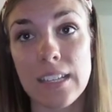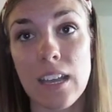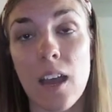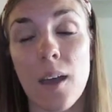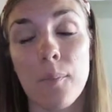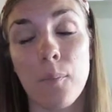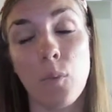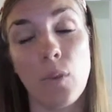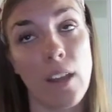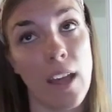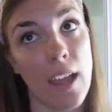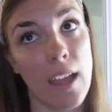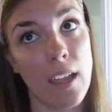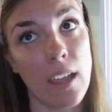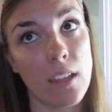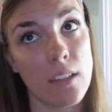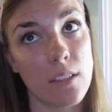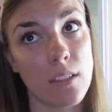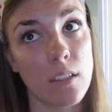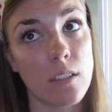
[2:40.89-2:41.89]
When
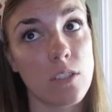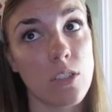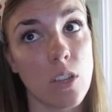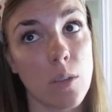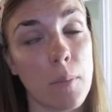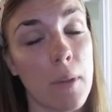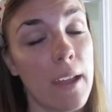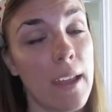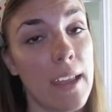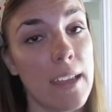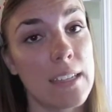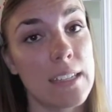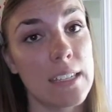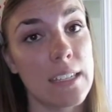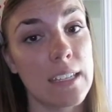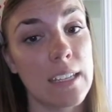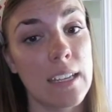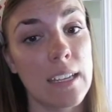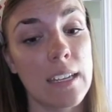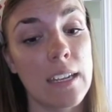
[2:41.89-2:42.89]
I took my
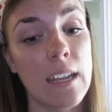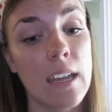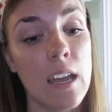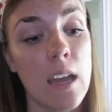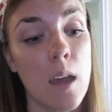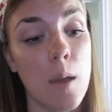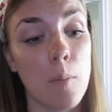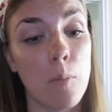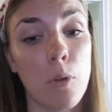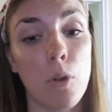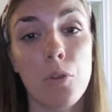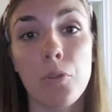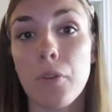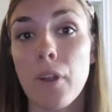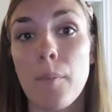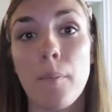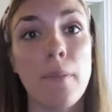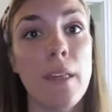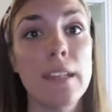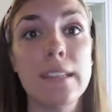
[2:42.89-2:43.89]
ADN
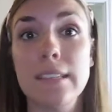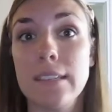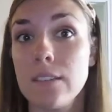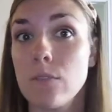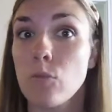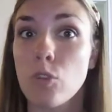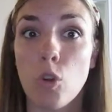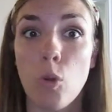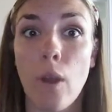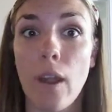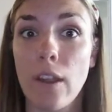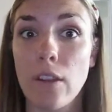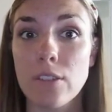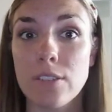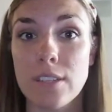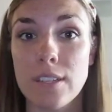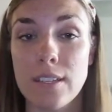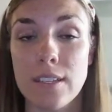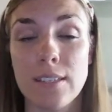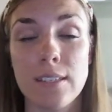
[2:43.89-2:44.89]
program, it didn't require
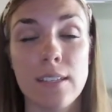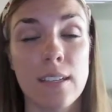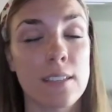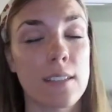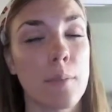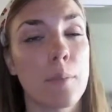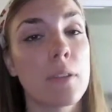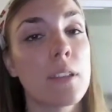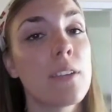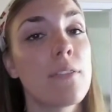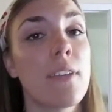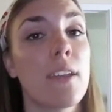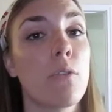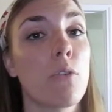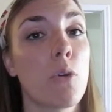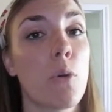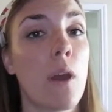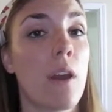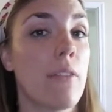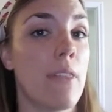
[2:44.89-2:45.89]
statistics. I believe they
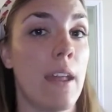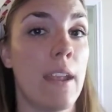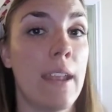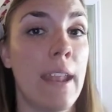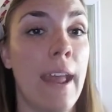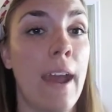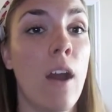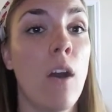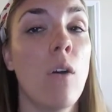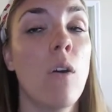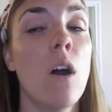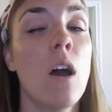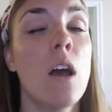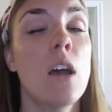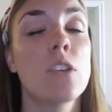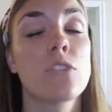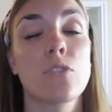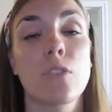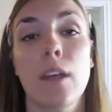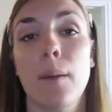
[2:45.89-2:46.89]
require that now,
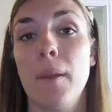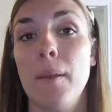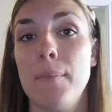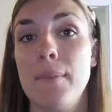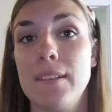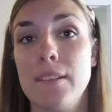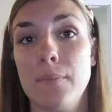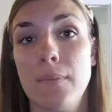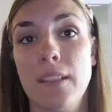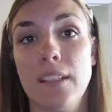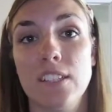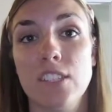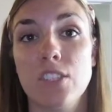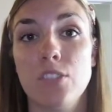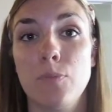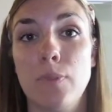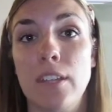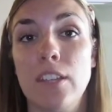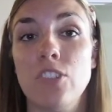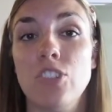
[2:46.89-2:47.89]
so that might be something
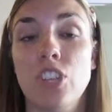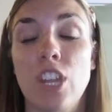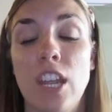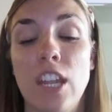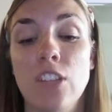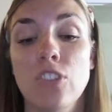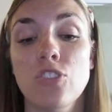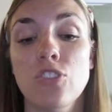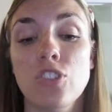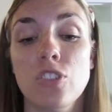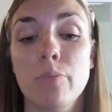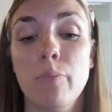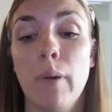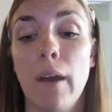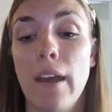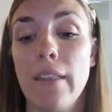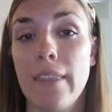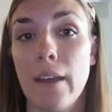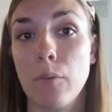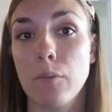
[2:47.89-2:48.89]
that's being changed,
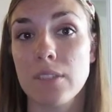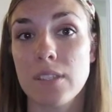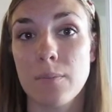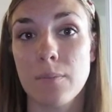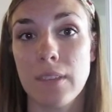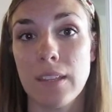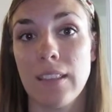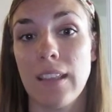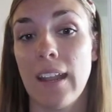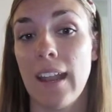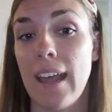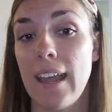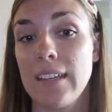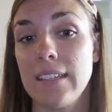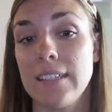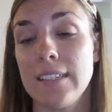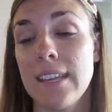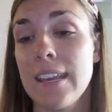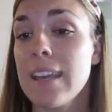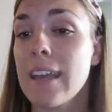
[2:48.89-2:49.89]
but that was something that I had
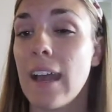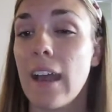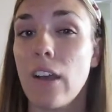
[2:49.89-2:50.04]
to take.